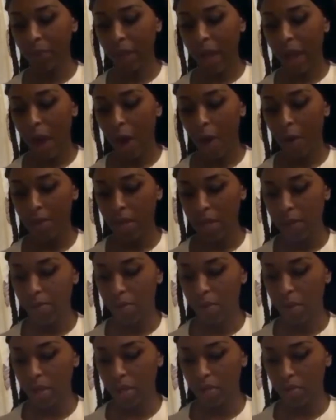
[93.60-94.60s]
how
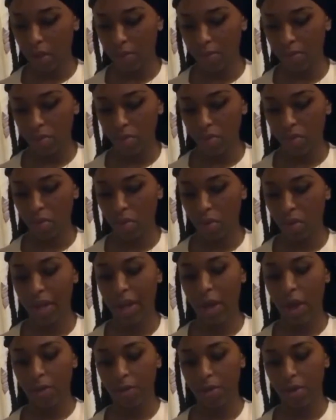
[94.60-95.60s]
people in trouble or the
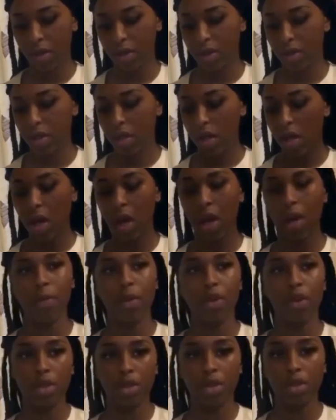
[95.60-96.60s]
helpless
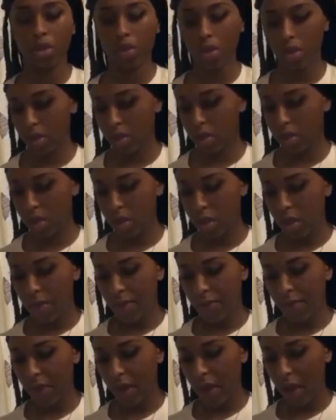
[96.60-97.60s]
look to God
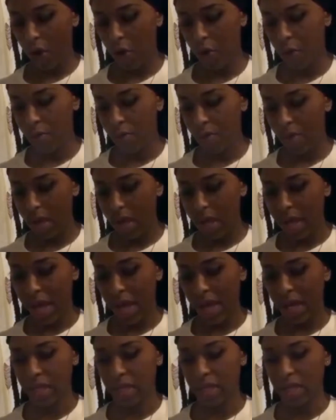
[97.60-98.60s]
for help,
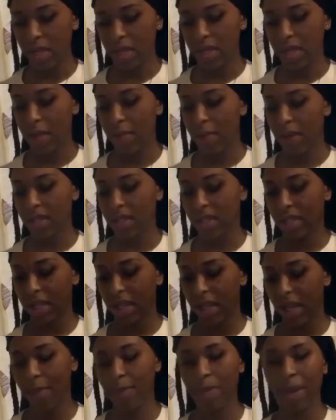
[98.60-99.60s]
and they
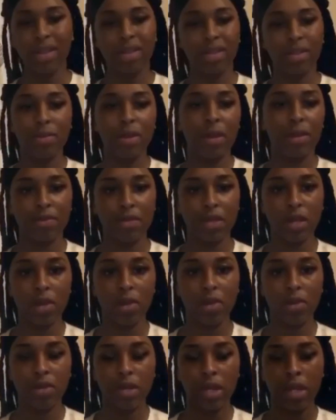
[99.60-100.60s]
basically abandon
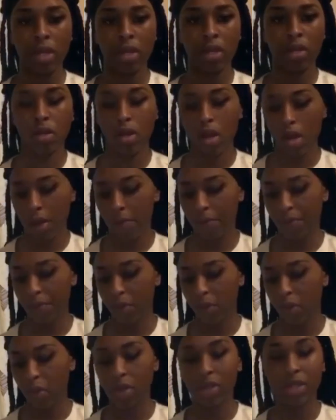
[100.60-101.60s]
themselves in
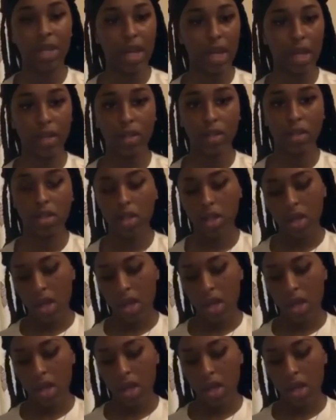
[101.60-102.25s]
God's hands.